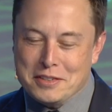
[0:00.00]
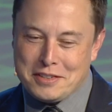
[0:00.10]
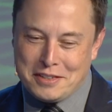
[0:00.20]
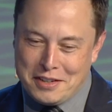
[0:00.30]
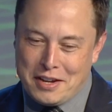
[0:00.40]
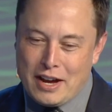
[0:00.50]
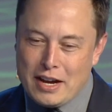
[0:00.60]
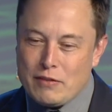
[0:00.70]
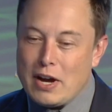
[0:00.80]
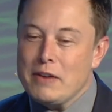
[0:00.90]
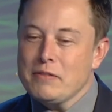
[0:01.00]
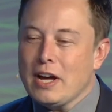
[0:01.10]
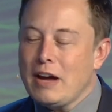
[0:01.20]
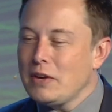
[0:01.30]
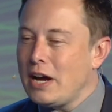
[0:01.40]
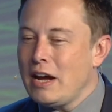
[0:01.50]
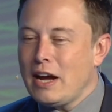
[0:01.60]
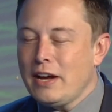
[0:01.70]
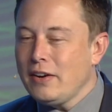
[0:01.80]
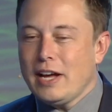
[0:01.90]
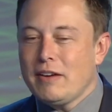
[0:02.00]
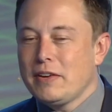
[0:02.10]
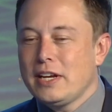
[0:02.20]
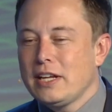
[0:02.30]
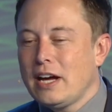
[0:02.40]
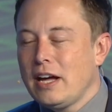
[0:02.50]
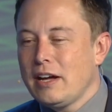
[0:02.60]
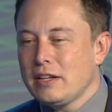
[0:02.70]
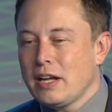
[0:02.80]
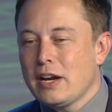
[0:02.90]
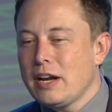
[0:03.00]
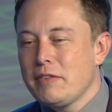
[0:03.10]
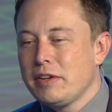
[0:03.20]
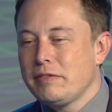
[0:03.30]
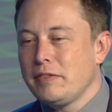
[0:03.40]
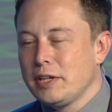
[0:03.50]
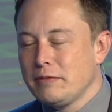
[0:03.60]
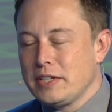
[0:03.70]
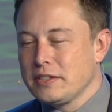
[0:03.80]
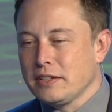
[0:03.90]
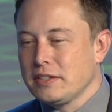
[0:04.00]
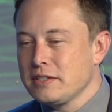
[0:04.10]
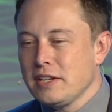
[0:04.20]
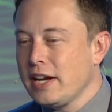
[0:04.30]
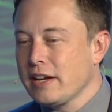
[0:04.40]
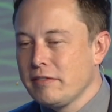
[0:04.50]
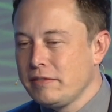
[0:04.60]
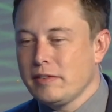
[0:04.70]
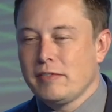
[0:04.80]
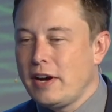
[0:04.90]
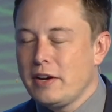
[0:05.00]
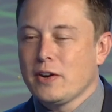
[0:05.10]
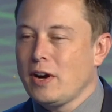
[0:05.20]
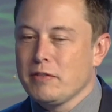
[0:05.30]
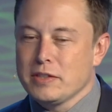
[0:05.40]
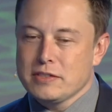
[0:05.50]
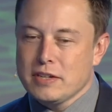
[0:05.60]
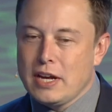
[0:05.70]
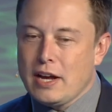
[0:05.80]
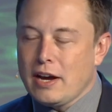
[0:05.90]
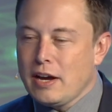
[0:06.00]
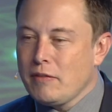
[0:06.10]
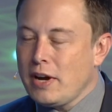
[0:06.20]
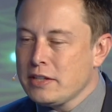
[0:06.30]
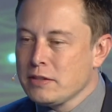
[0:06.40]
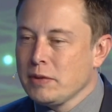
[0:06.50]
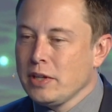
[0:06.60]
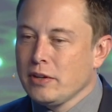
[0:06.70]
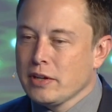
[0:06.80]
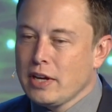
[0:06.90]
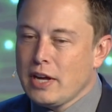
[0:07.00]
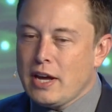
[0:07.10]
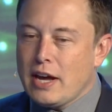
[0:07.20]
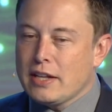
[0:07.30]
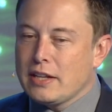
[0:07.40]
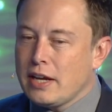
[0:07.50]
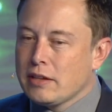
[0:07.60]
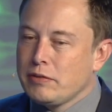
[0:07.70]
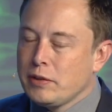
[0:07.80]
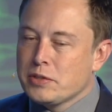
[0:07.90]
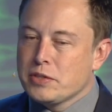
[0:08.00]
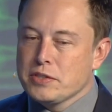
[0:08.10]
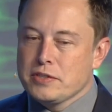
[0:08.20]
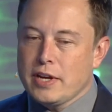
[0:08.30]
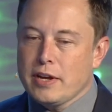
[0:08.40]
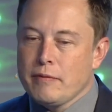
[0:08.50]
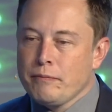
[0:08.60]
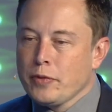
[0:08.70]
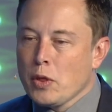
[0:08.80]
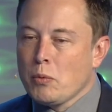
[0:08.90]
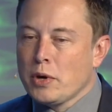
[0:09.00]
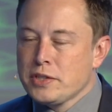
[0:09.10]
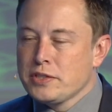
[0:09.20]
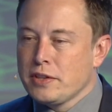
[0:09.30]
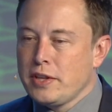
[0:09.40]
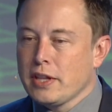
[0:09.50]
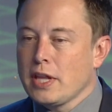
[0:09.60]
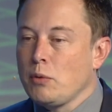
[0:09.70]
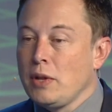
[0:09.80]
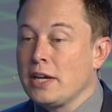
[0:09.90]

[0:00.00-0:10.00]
No, there isn't. I don't have any fundamental dislike of hydrocarbons. I simply look at the future and say, what is the thing that